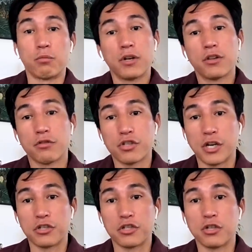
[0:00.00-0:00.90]
And what did those
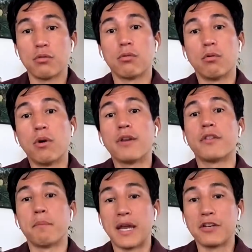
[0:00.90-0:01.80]
changes do? Well, one
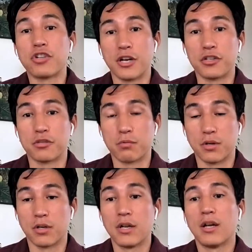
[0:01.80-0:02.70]
of the main changes
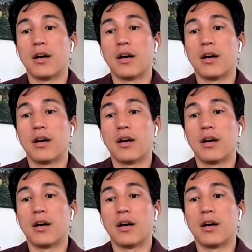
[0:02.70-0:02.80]
were